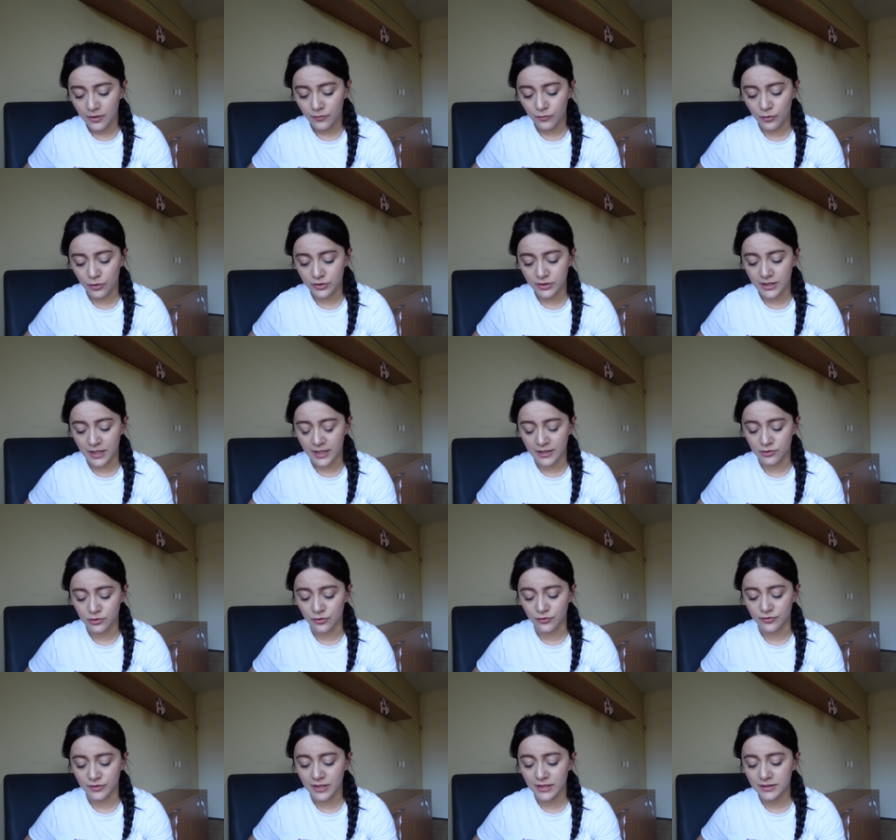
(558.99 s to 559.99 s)
what kind
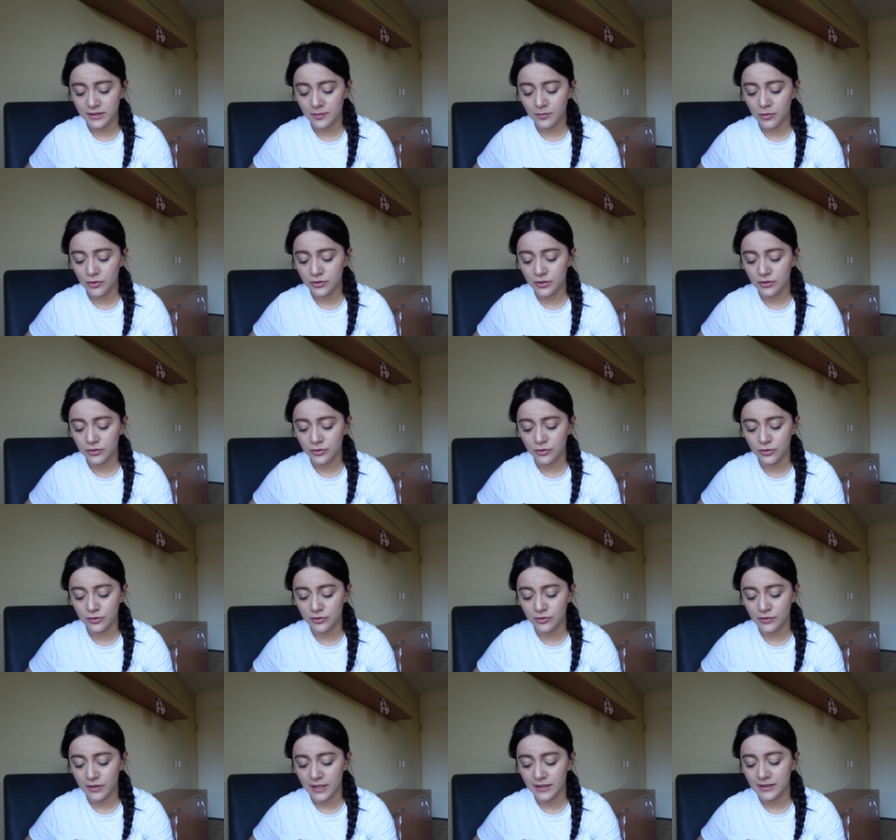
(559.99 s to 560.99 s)
of data model you
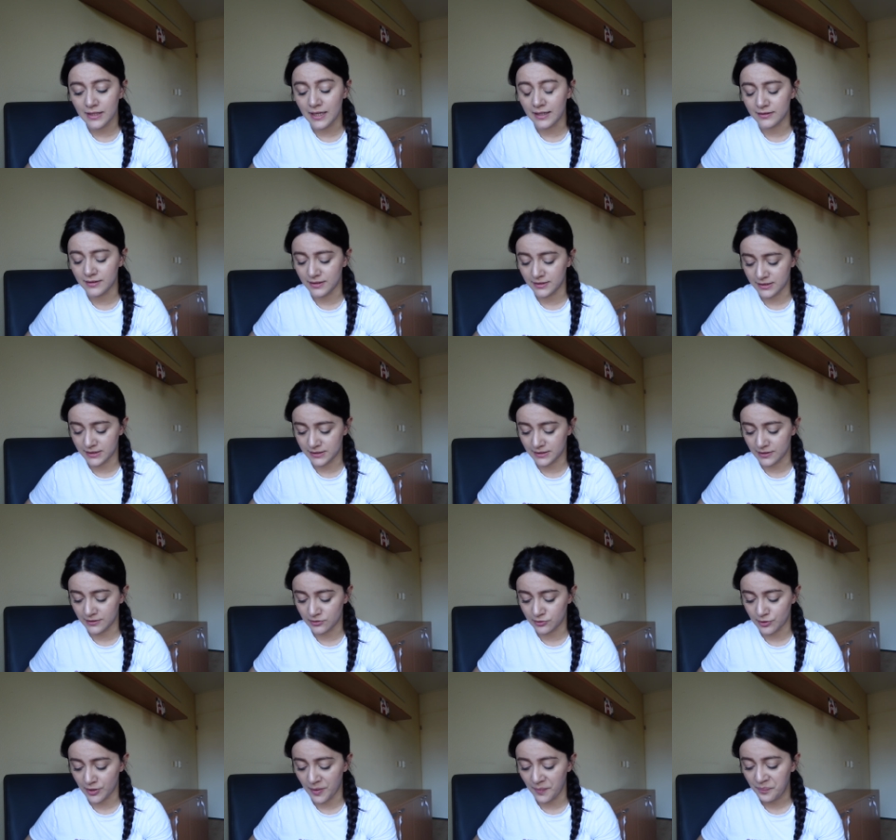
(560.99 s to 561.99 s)
create and
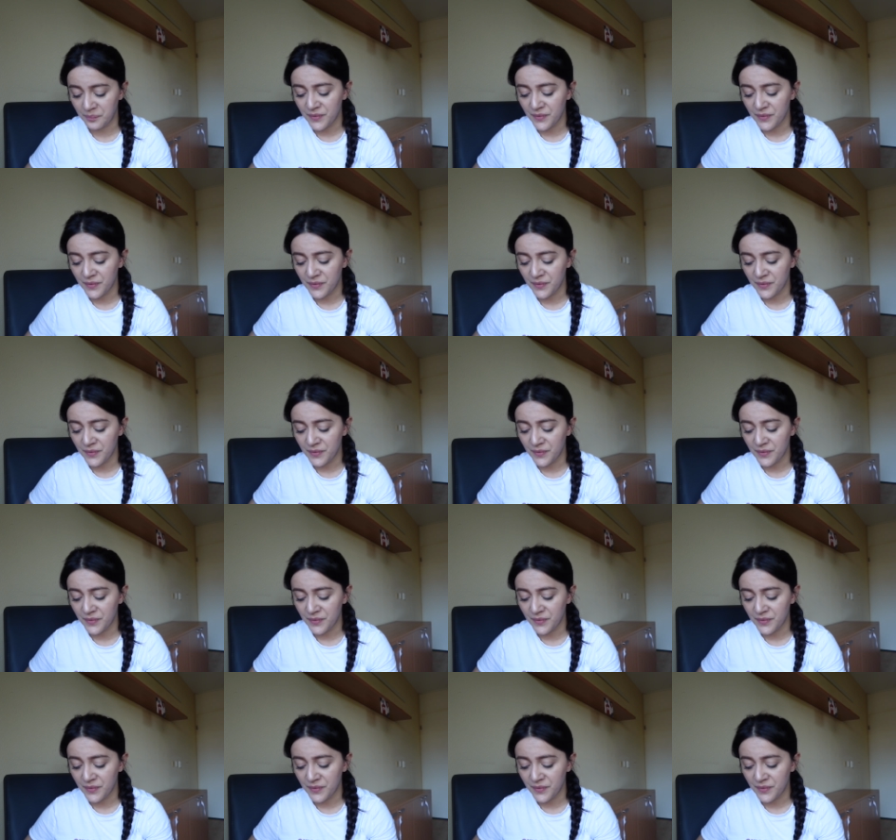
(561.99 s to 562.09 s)
etc.